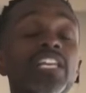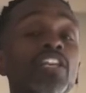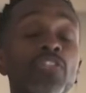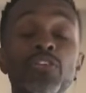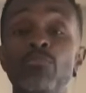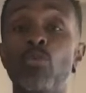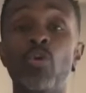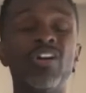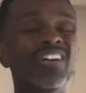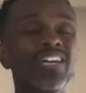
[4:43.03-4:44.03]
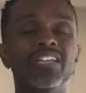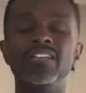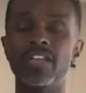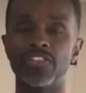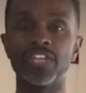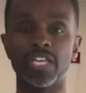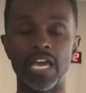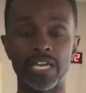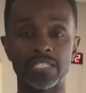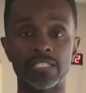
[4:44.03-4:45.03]
nothing more, nothing
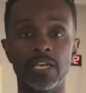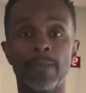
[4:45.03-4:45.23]
less.